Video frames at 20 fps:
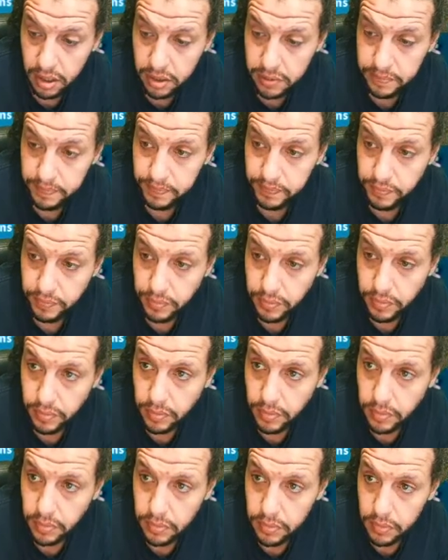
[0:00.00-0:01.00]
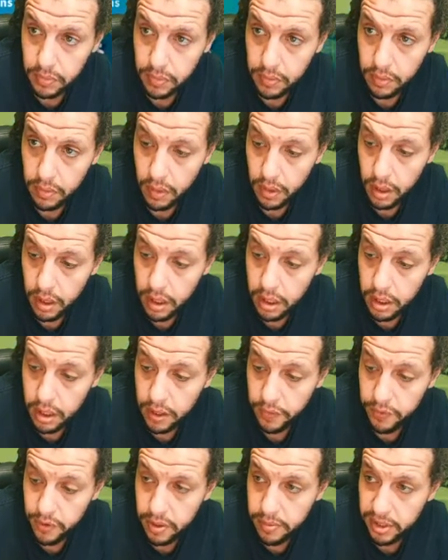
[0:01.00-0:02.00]
So, eh,
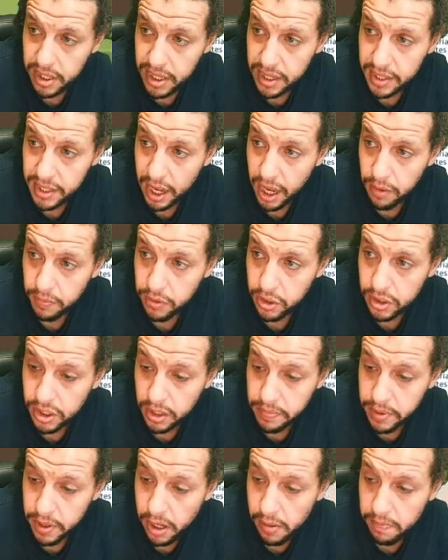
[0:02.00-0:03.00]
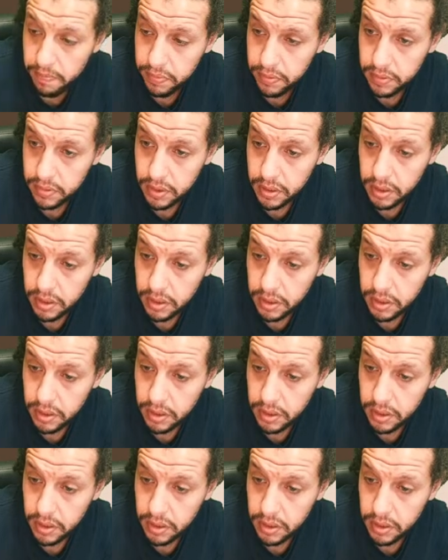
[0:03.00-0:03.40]
if anybody need help, just hit me up.